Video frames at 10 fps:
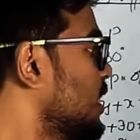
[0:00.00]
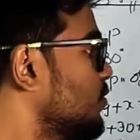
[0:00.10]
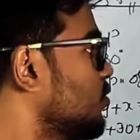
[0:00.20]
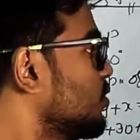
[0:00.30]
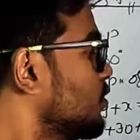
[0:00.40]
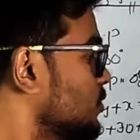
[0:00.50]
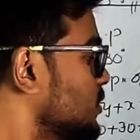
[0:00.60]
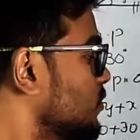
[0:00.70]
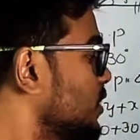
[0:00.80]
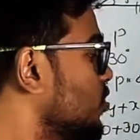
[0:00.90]
and
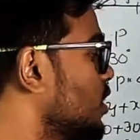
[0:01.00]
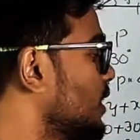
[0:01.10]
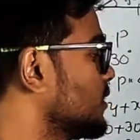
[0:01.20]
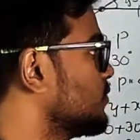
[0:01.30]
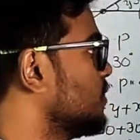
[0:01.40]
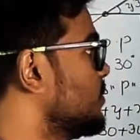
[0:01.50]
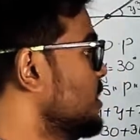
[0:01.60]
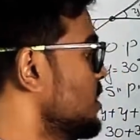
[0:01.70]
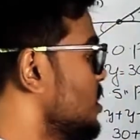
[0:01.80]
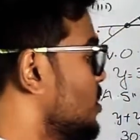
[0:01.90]
so we got x will
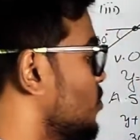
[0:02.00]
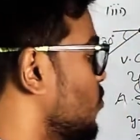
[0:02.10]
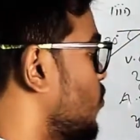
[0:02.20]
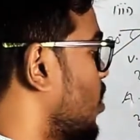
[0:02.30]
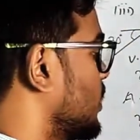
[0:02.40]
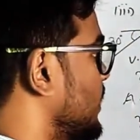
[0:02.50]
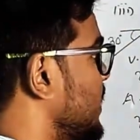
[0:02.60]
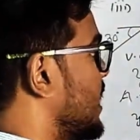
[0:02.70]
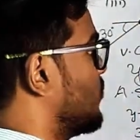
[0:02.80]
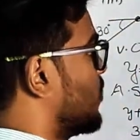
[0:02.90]
be forty
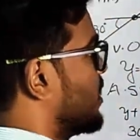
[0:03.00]
and y